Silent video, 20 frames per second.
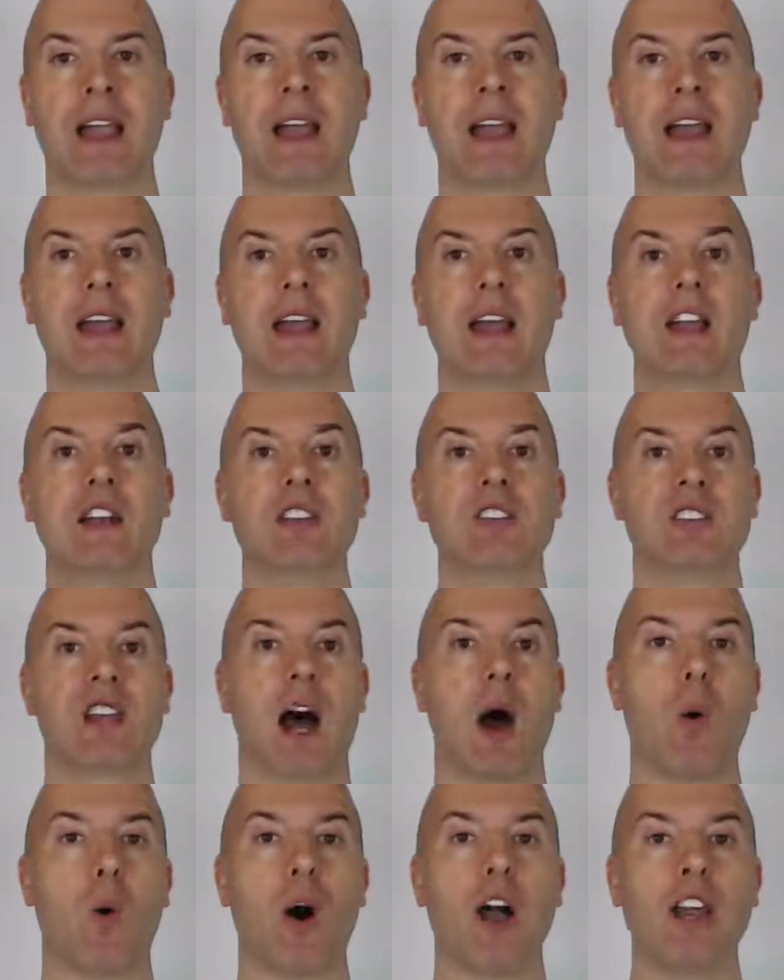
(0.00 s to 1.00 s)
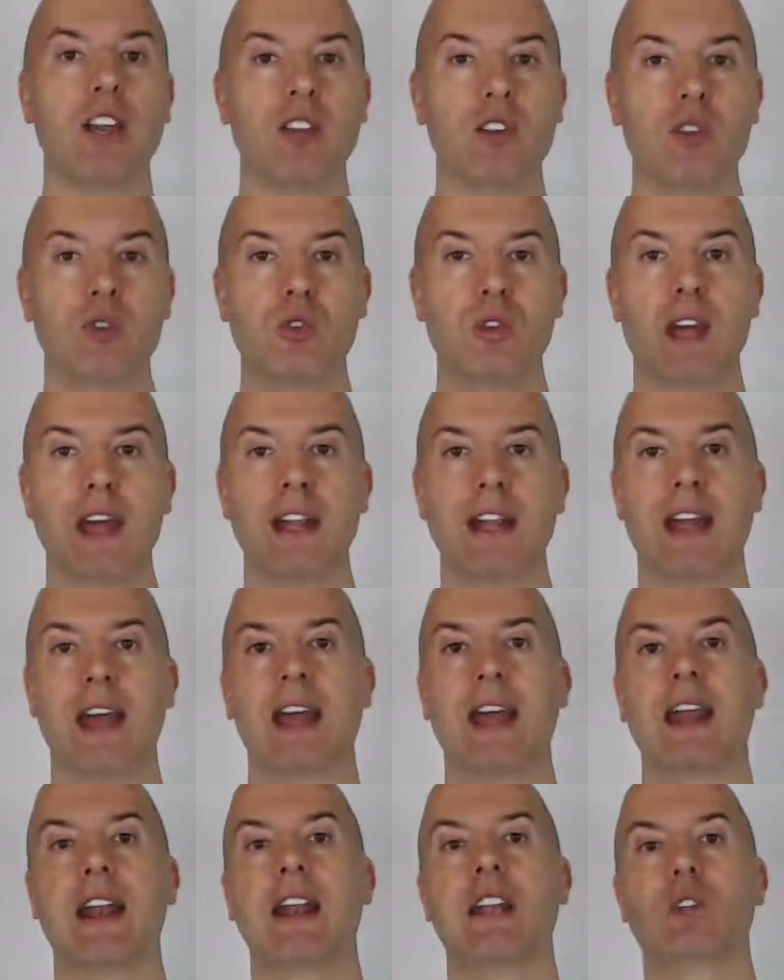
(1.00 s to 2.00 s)
Here's how I do that,
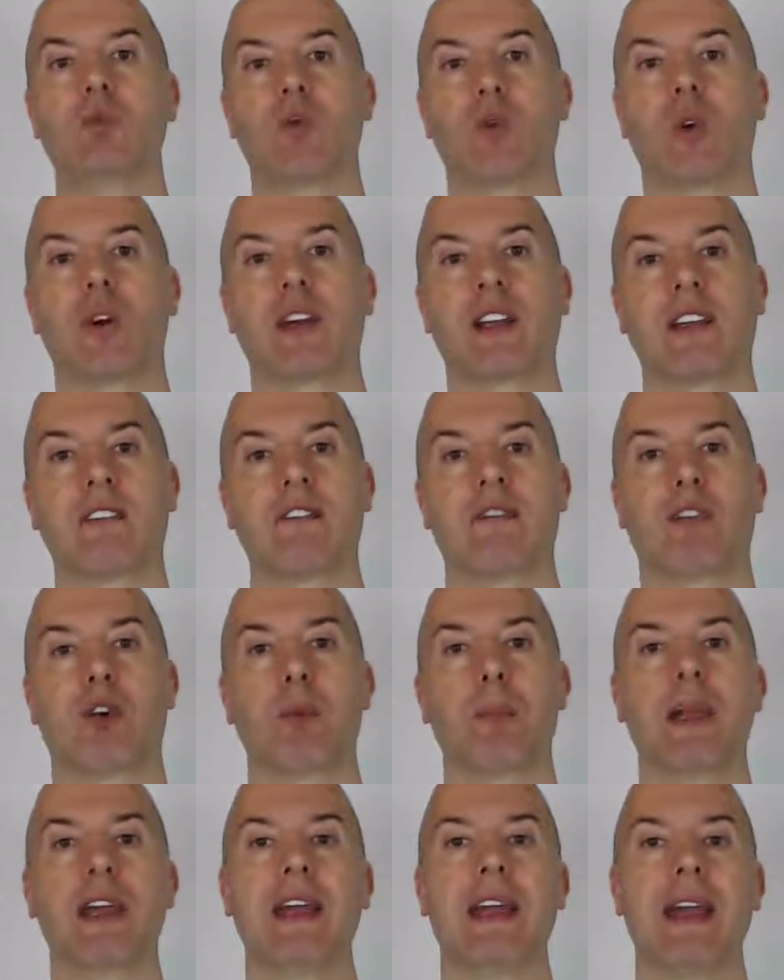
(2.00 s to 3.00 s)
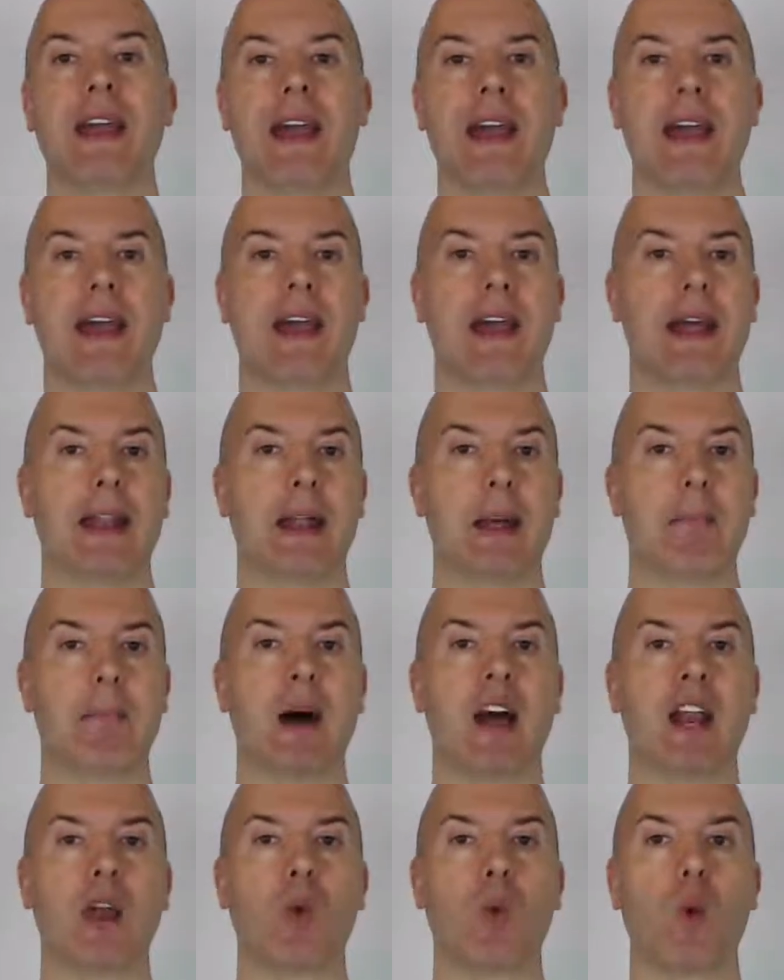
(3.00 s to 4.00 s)
and it is working for me. And
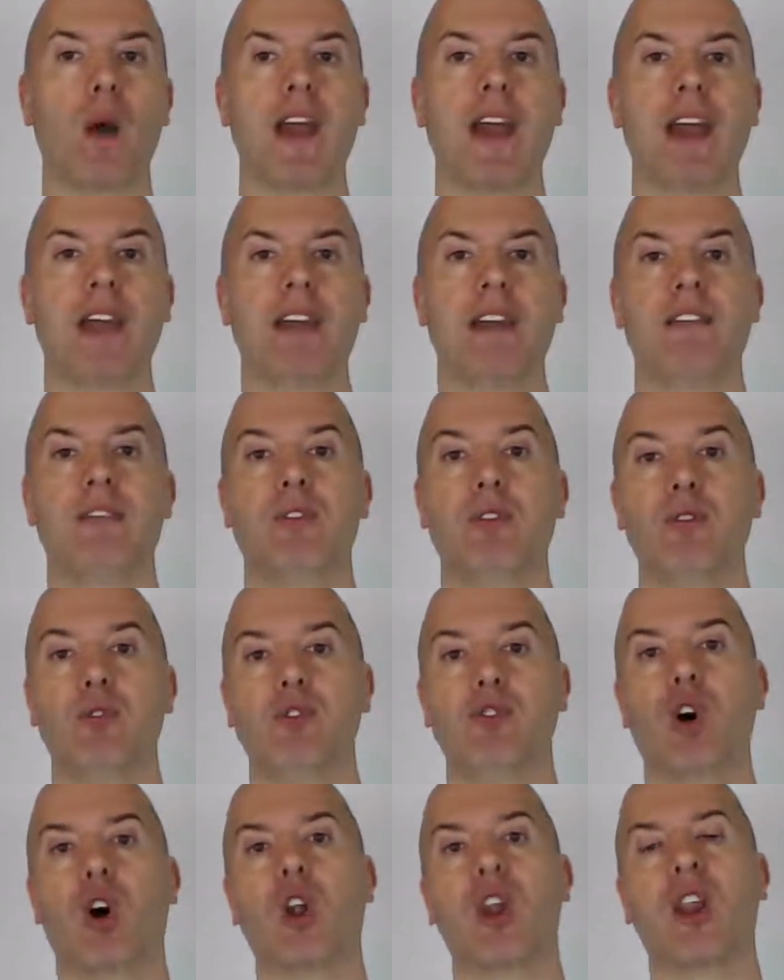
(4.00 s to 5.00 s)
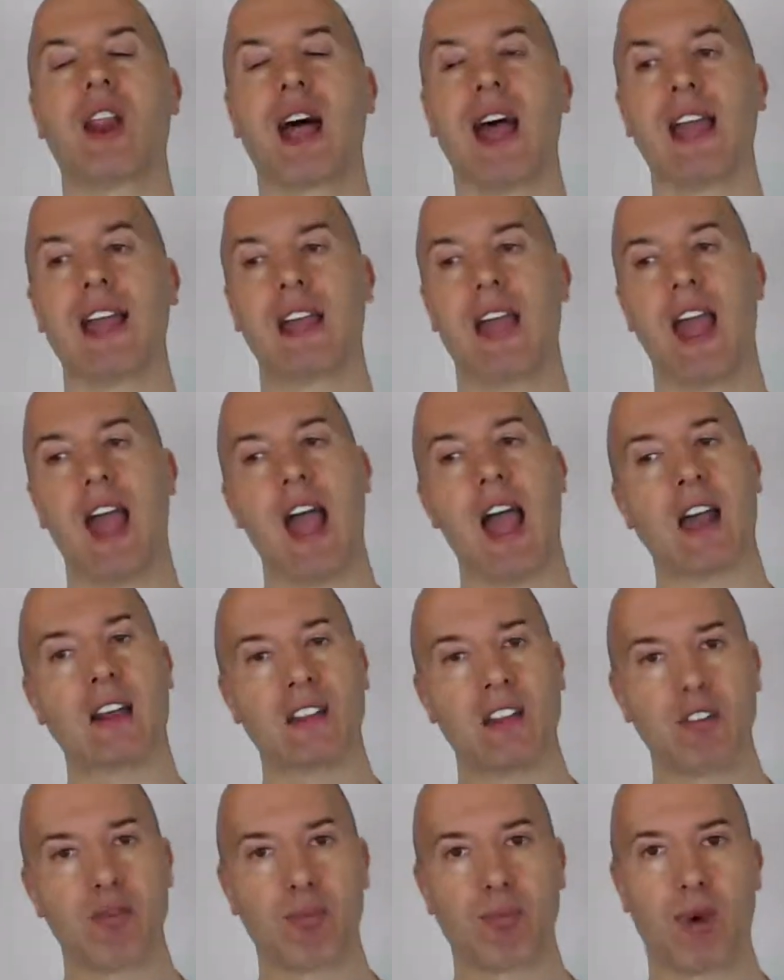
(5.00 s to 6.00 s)
by the way, if you don't like
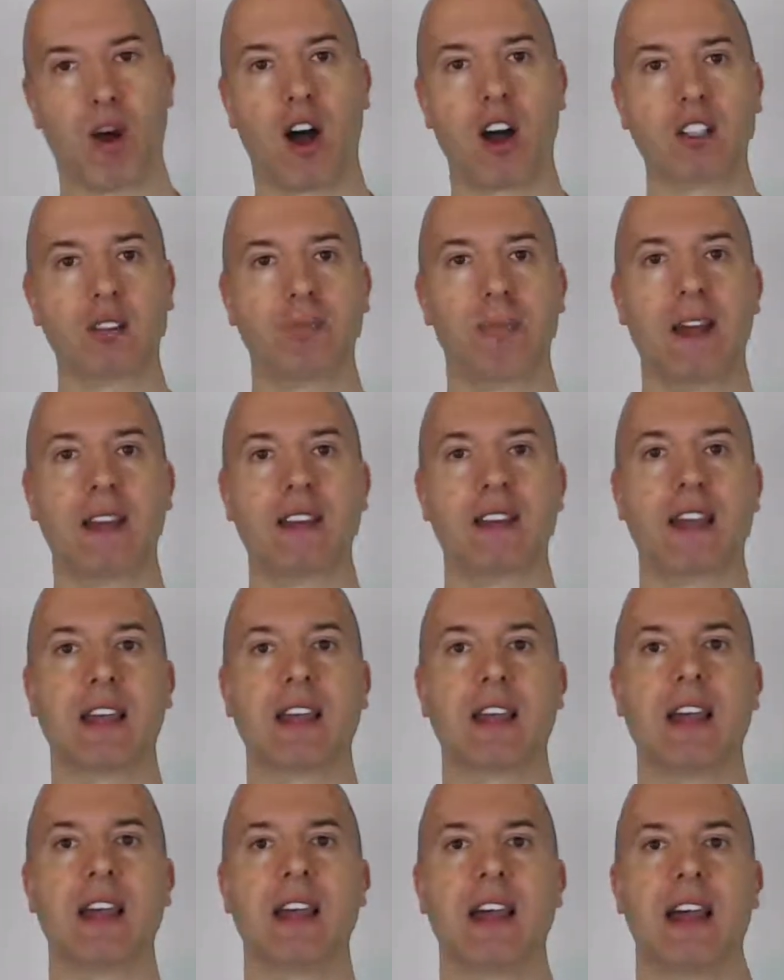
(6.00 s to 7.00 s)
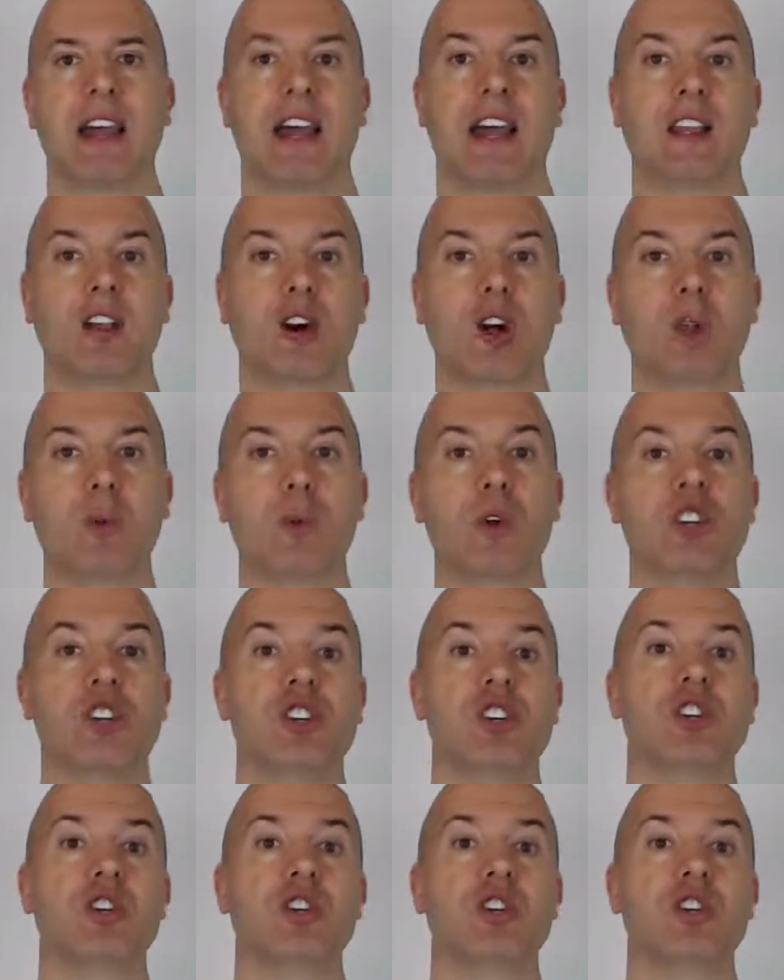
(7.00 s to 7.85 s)
active prospecting at all, which is